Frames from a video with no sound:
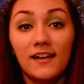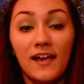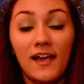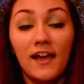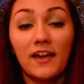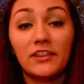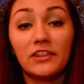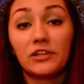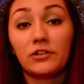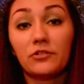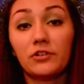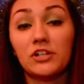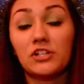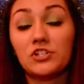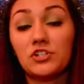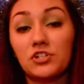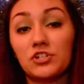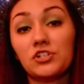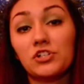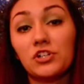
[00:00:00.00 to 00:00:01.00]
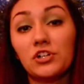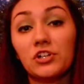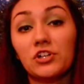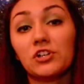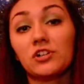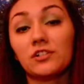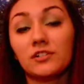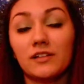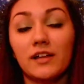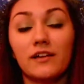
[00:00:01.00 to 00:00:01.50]
and the creature took her
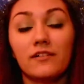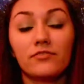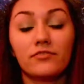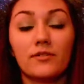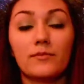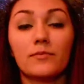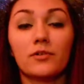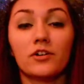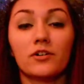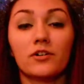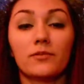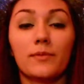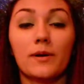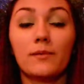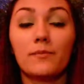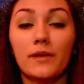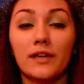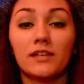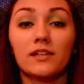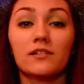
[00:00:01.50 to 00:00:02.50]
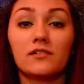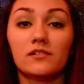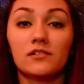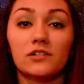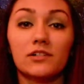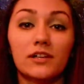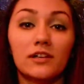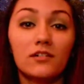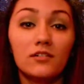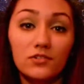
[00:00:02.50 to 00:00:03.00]
life from her by making her
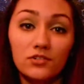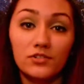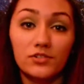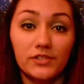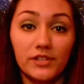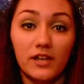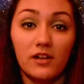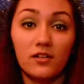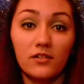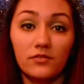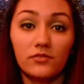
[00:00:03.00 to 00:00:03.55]
kill herself,